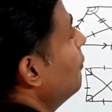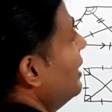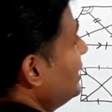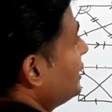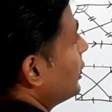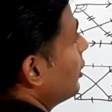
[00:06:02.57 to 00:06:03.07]

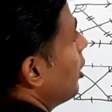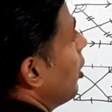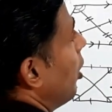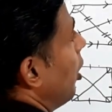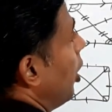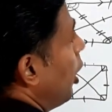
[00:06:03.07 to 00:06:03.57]
which
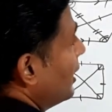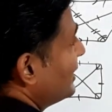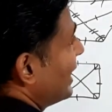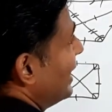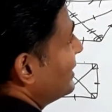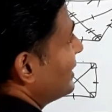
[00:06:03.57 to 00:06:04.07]
all
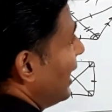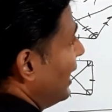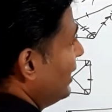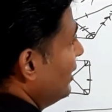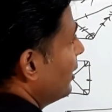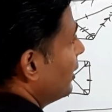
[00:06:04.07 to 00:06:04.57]
sides
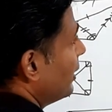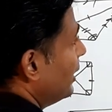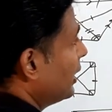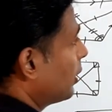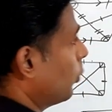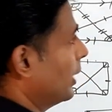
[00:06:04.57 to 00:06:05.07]
are
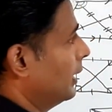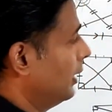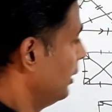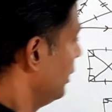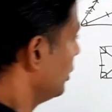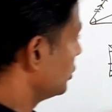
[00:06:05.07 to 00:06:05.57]
equal.
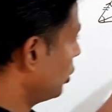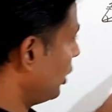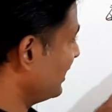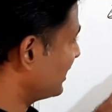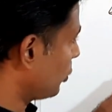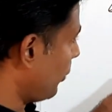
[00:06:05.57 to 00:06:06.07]
So a
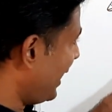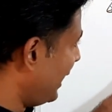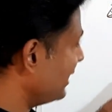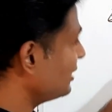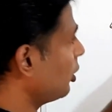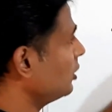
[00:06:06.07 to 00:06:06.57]
square
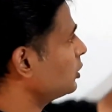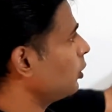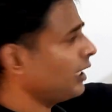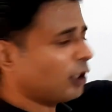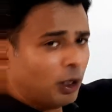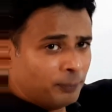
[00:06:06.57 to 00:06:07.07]
is also
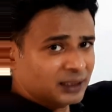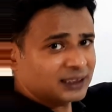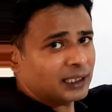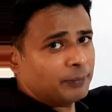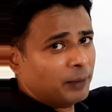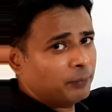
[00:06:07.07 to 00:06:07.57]
a rhombus,
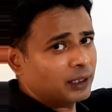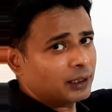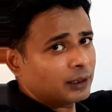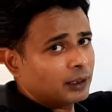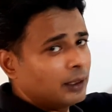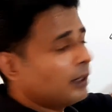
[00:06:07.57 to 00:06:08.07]
remember.